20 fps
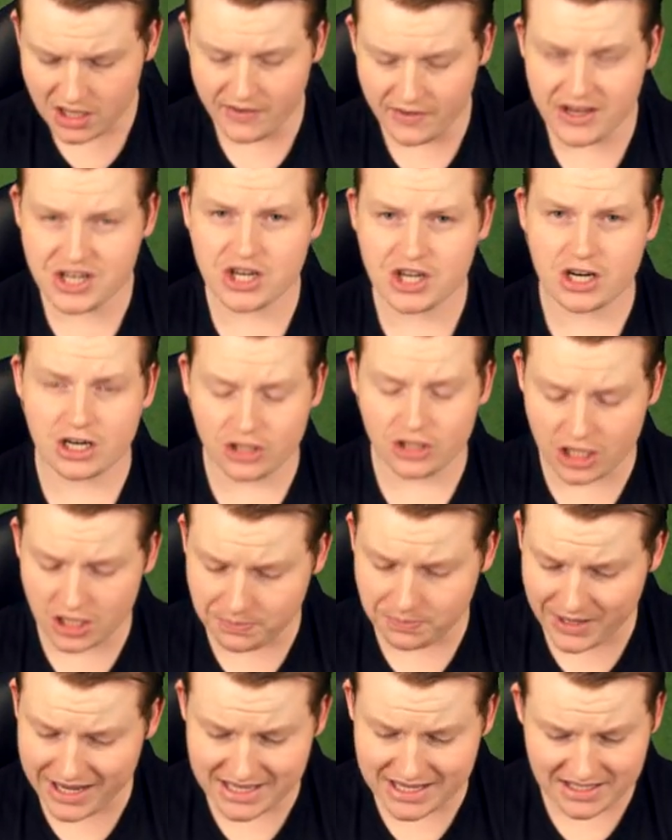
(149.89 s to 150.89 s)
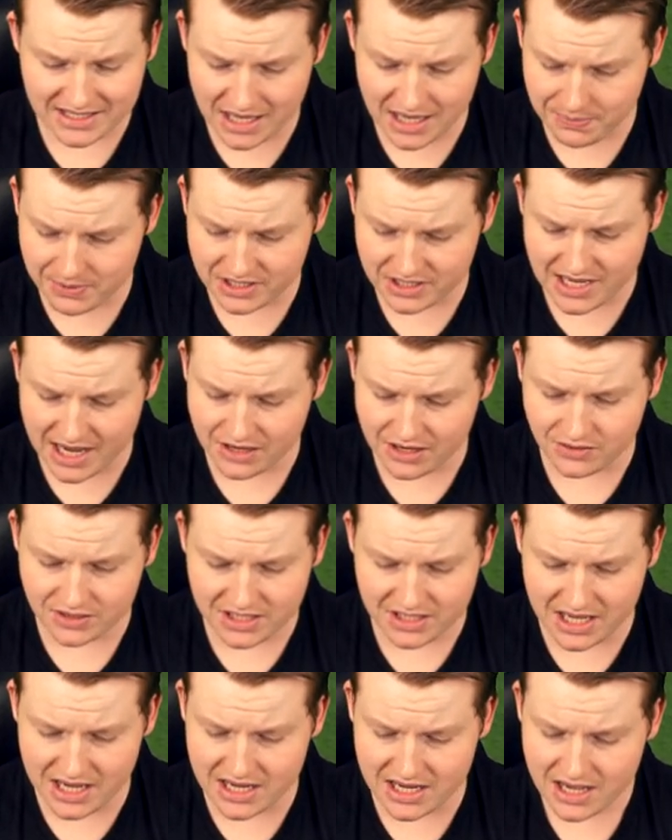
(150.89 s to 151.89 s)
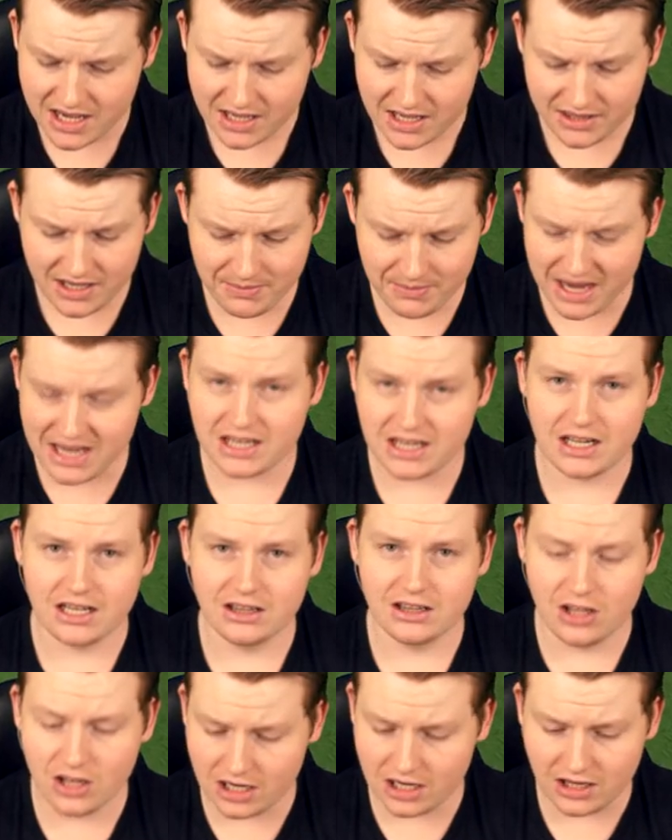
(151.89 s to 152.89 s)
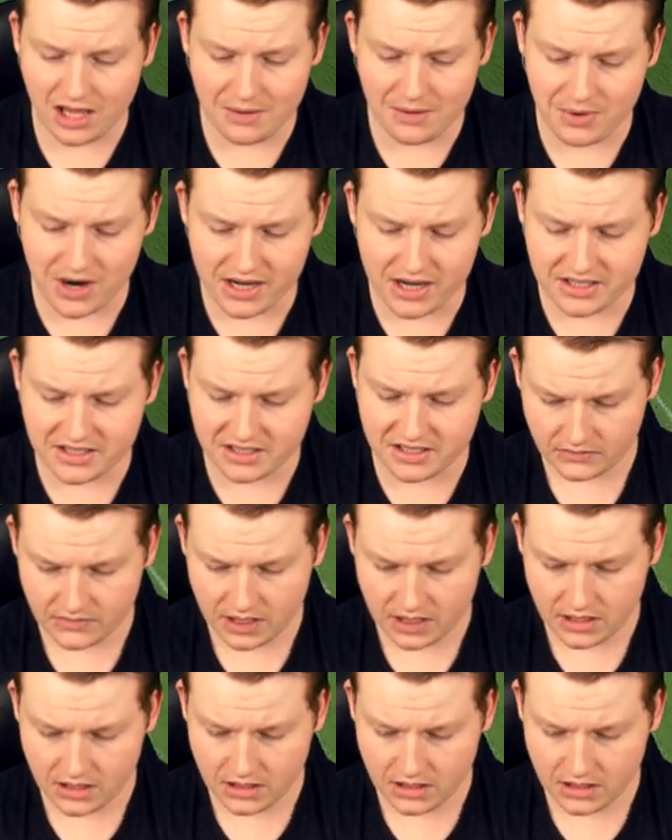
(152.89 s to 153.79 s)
They've actually got a lot of players stepping tackles here. They're making a lot of line breaks.